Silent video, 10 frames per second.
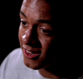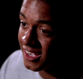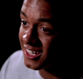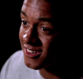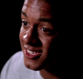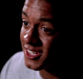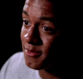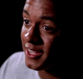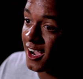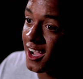I know it's going
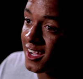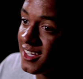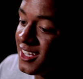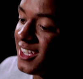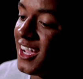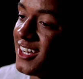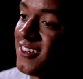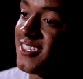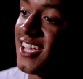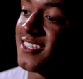to be hot. I
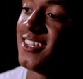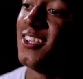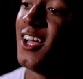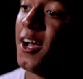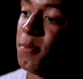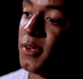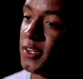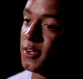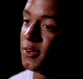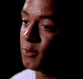know it's asking a lot, but
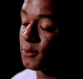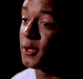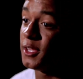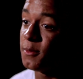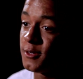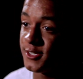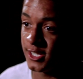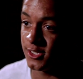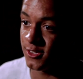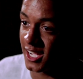we really
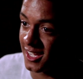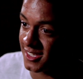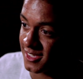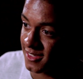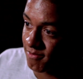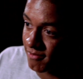appreciate you guys.